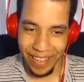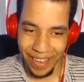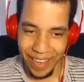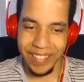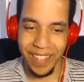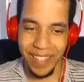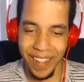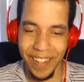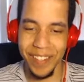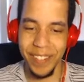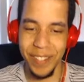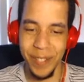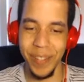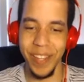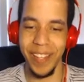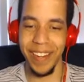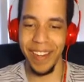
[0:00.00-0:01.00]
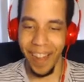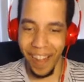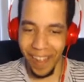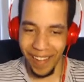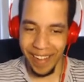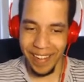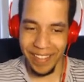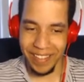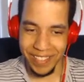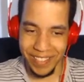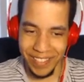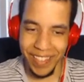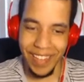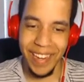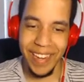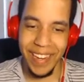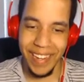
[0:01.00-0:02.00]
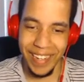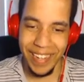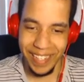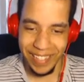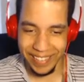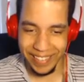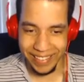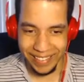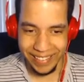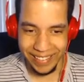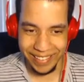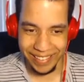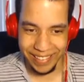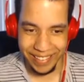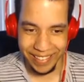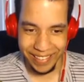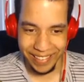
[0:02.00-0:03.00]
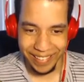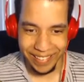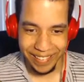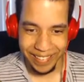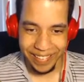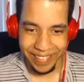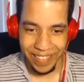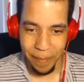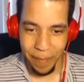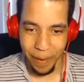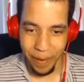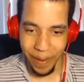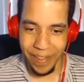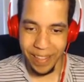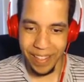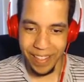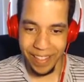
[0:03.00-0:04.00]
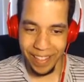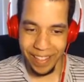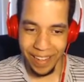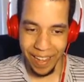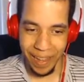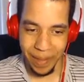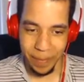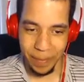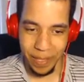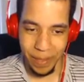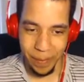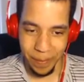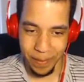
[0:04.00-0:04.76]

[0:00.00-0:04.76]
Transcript: Yes, undo the knot. Jeez. Domino undid the knot,